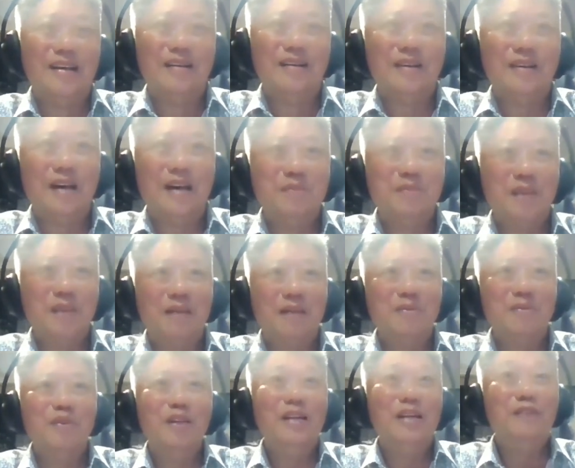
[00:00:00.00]
uh I'm
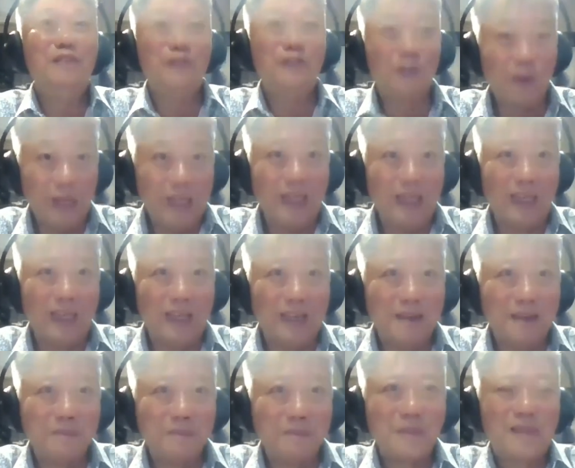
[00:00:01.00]
I'm really free,
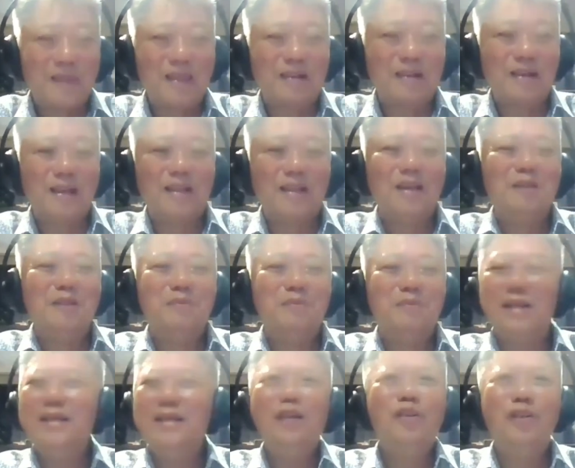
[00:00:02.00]
right?
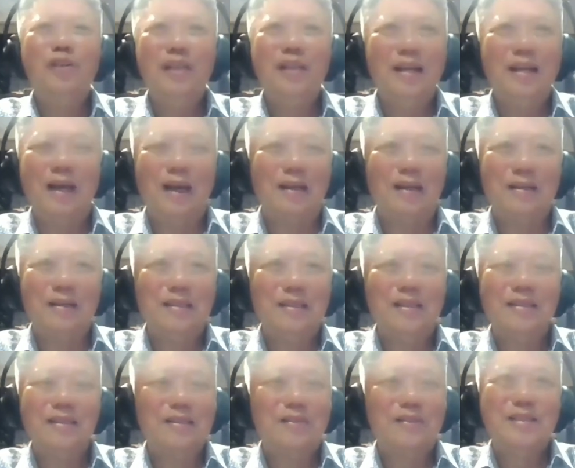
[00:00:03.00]
But he said no need lah.
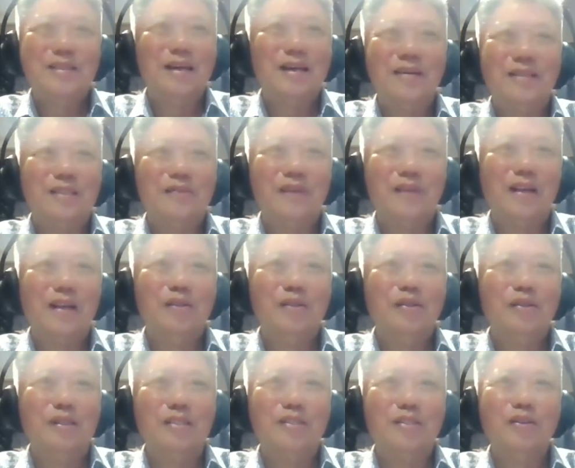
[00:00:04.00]
The results is very
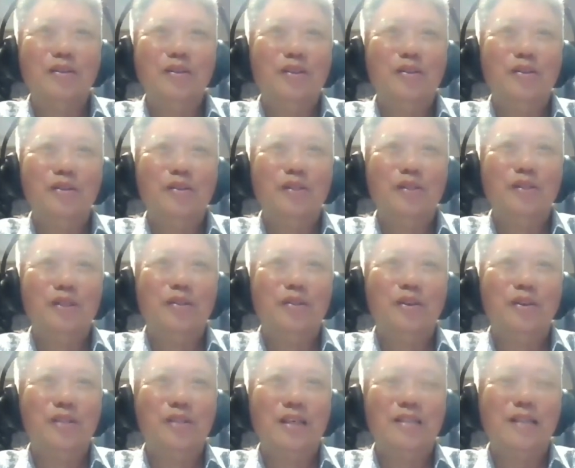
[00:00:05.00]
good, so you you
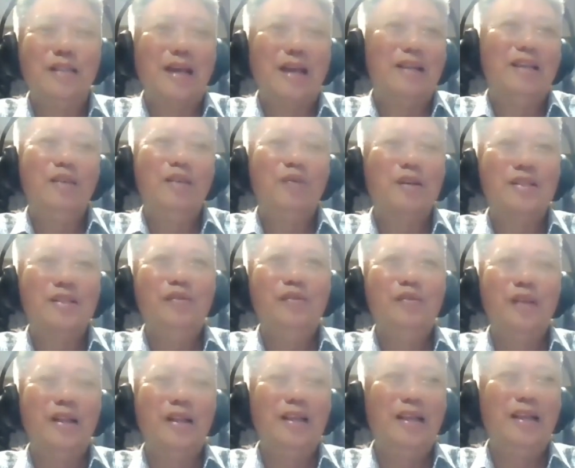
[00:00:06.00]
don't need. And he
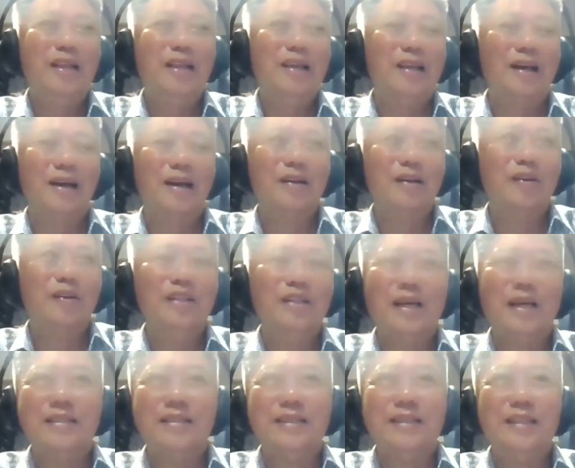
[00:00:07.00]
wasn't really uh, going
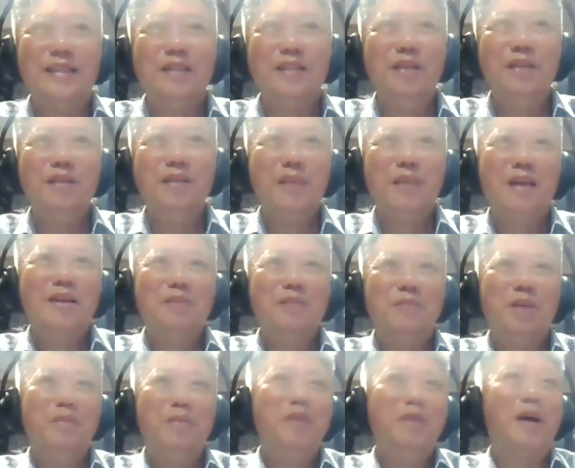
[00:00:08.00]
to entertain me.
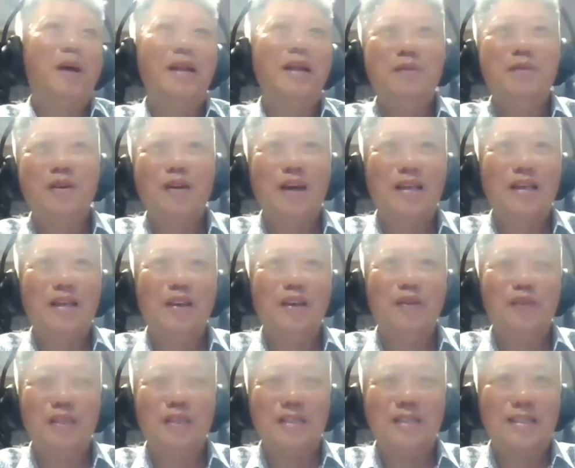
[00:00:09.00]
Maybe partly because I
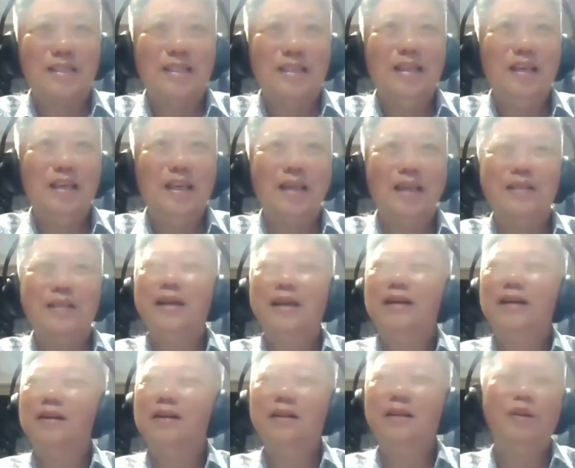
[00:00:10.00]
keep on rejecting him, and
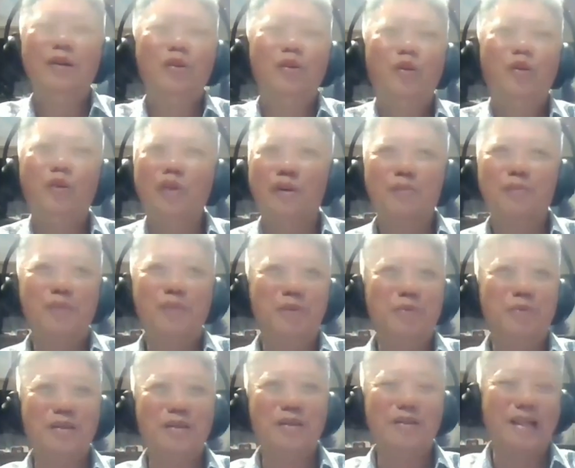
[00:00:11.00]
there are a load of
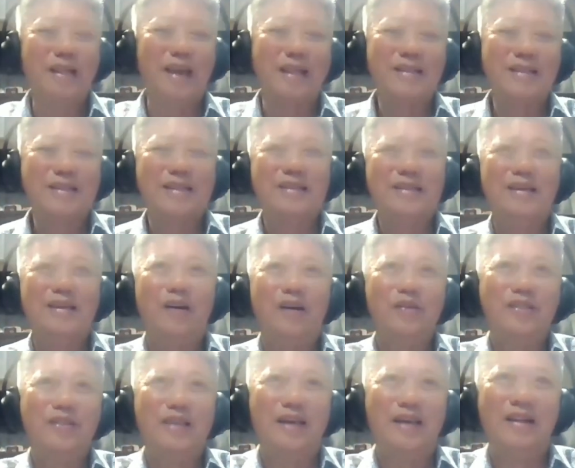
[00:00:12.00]
people with cancer
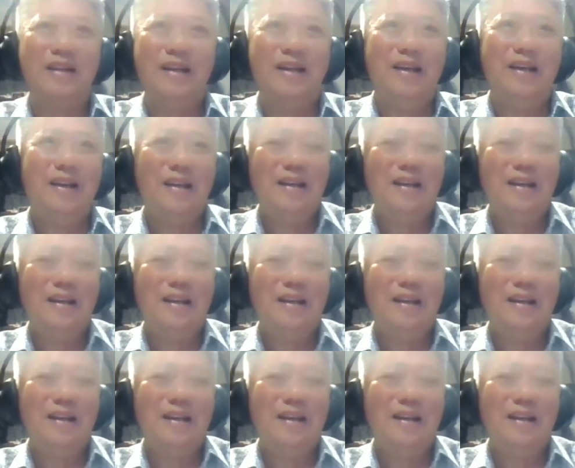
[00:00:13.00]
outside